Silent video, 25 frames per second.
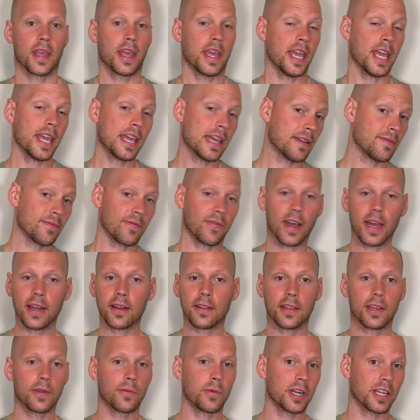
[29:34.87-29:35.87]
And
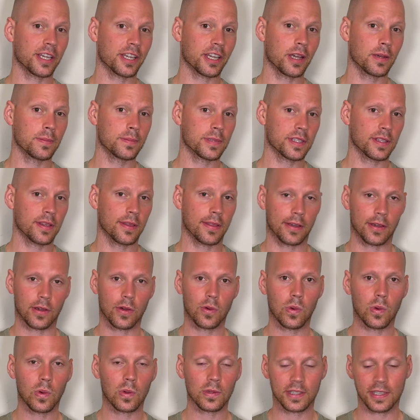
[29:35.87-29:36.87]
finally, when it comes to the
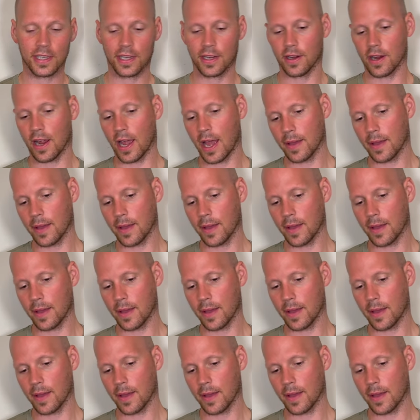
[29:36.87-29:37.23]
cool tier,